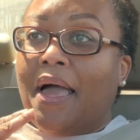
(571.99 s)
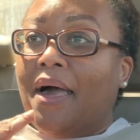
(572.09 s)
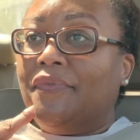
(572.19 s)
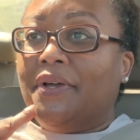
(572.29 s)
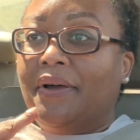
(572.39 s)

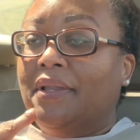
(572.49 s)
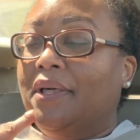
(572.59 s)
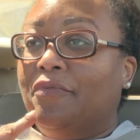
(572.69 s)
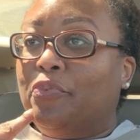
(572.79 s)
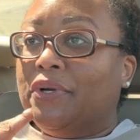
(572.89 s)
after I
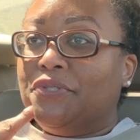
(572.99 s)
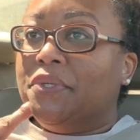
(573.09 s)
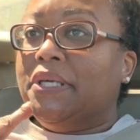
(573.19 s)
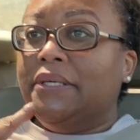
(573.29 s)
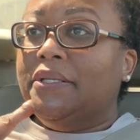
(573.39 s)
left brunch
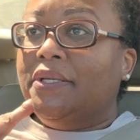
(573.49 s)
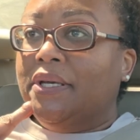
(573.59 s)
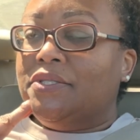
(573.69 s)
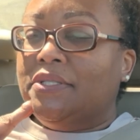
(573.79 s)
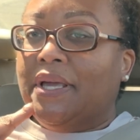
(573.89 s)
with Keela
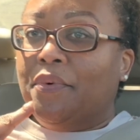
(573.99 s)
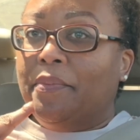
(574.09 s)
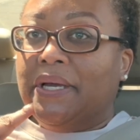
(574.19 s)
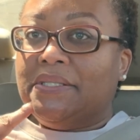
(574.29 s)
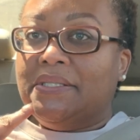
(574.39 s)
yesterday, I
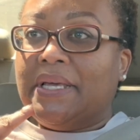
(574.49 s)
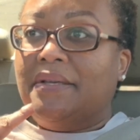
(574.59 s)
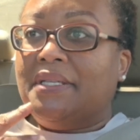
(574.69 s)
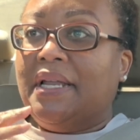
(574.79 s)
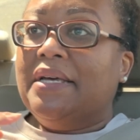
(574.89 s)
went back to his
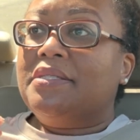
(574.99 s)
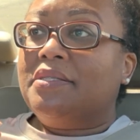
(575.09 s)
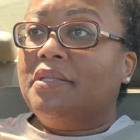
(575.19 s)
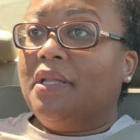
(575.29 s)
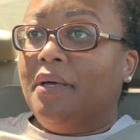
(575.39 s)
house and I
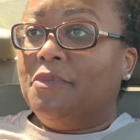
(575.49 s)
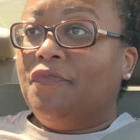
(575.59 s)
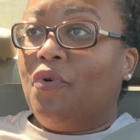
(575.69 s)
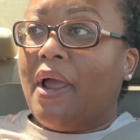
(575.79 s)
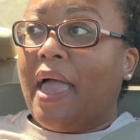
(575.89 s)
slept
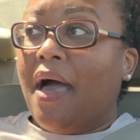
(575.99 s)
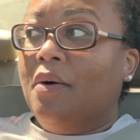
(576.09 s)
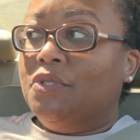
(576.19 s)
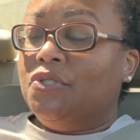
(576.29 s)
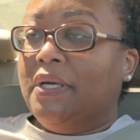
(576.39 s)
for
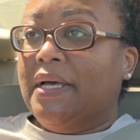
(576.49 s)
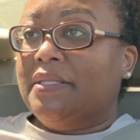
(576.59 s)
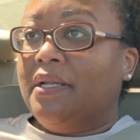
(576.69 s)
hours, you guys.